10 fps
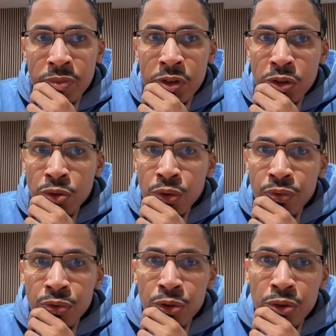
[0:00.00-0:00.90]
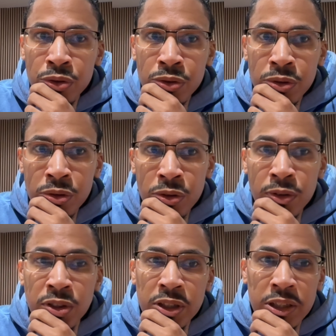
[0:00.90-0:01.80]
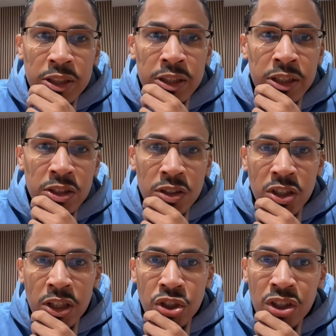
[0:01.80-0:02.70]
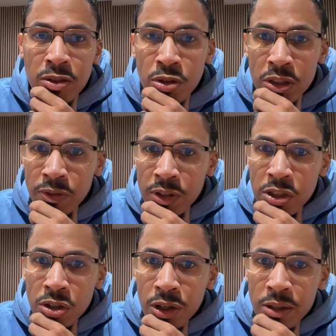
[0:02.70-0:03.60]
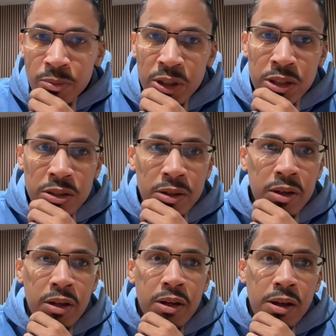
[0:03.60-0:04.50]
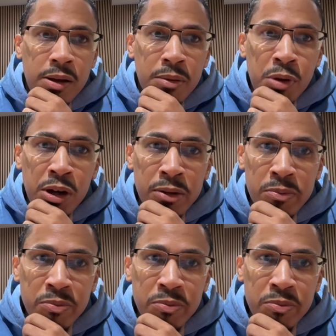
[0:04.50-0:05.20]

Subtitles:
to talk through, obviously these are changed names because I already started the mix. But